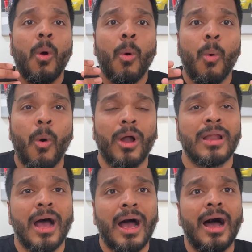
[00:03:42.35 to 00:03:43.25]

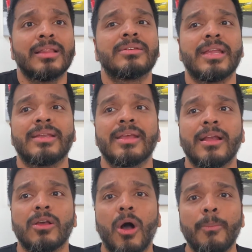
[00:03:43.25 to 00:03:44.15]
what are the
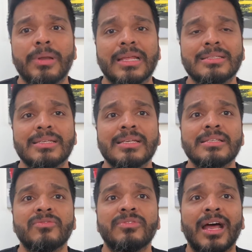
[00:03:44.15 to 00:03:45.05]
technical
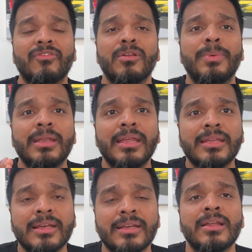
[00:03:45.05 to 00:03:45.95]
competencies that will be
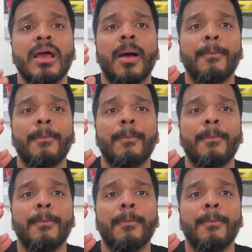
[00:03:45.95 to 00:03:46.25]
needed